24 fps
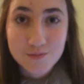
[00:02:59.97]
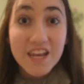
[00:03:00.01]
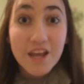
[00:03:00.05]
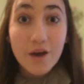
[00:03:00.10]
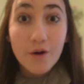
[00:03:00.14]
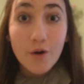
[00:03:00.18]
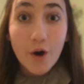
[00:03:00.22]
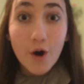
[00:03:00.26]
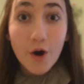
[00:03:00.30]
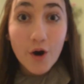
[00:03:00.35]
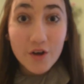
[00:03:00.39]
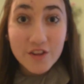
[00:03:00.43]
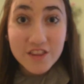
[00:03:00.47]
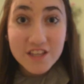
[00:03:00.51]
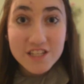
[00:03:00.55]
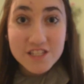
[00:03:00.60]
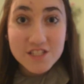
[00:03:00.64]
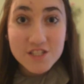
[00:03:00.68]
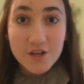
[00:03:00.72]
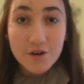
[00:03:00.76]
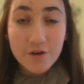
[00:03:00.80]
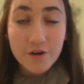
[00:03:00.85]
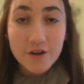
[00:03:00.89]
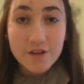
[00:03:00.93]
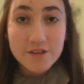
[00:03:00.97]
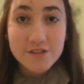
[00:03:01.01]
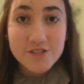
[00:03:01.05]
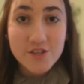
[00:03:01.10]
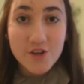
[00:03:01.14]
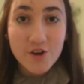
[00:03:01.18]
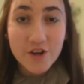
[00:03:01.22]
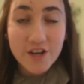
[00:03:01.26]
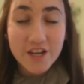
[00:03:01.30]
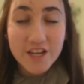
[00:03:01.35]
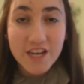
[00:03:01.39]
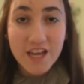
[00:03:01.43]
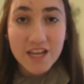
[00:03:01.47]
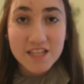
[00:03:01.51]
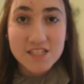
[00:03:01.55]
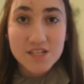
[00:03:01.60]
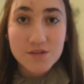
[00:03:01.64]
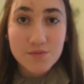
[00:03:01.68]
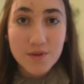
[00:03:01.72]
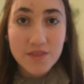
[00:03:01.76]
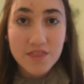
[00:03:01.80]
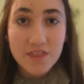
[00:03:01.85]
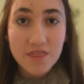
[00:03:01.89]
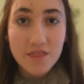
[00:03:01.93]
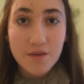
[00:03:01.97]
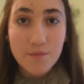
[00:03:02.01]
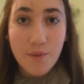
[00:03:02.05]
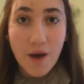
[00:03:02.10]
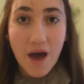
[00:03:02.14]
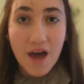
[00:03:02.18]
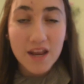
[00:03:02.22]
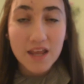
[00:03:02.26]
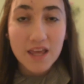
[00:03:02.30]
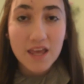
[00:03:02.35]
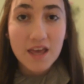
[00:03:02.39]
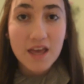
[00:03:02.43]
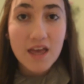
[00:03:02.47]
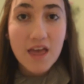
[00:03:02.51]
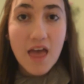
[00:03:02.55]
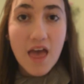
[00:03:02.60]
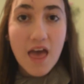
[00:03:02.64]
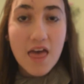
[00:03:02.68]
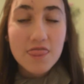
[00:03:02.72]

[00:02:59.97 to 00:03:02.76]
Now, all these neurons are connected within the body.